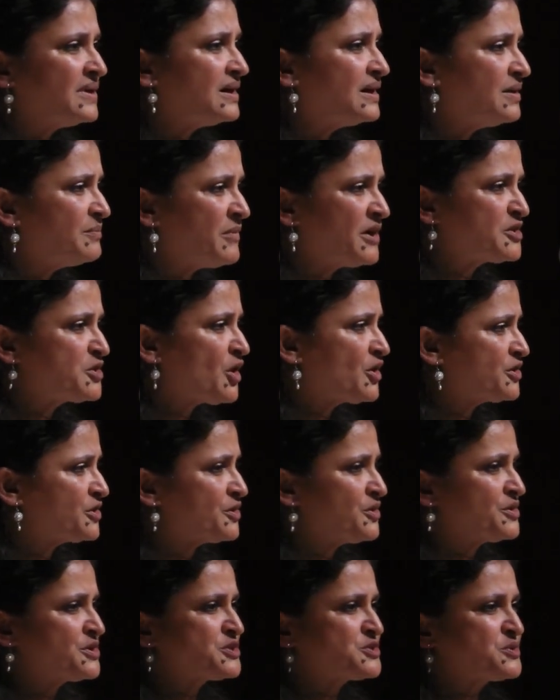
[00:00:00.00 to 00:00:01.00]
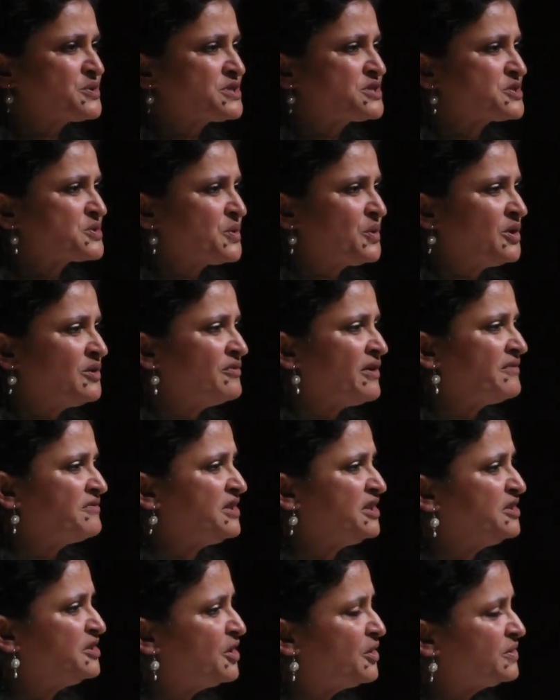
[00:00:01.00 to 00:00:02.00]
my daughter goes to a school where
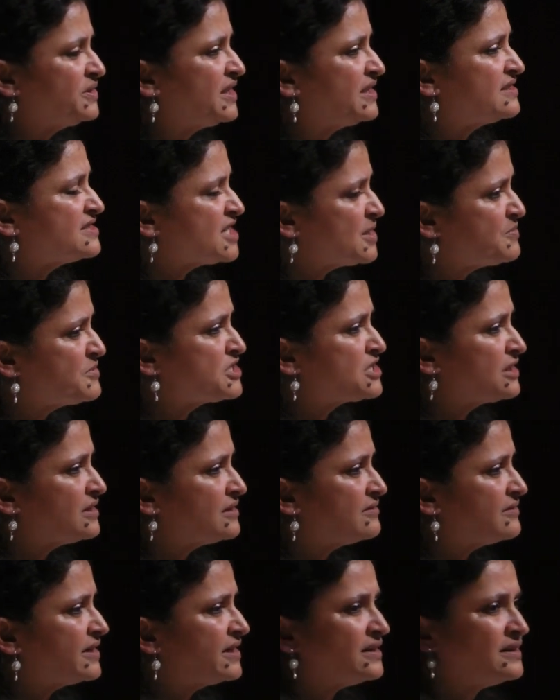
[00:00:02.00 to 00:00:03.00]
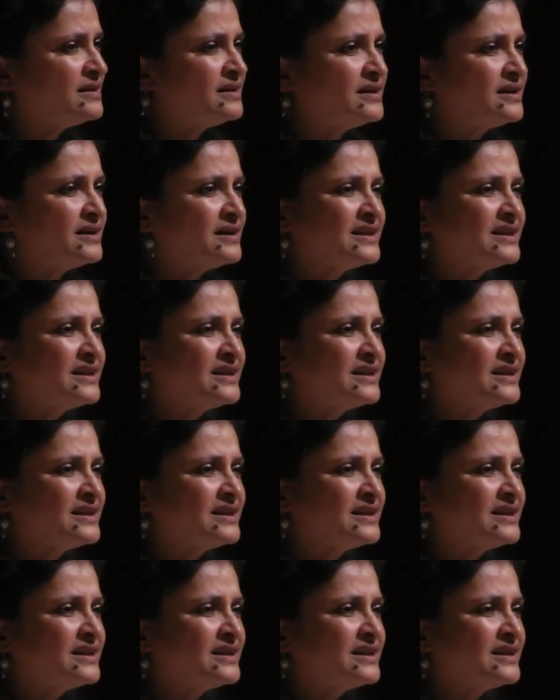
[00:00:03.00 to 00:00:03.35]
we know that some children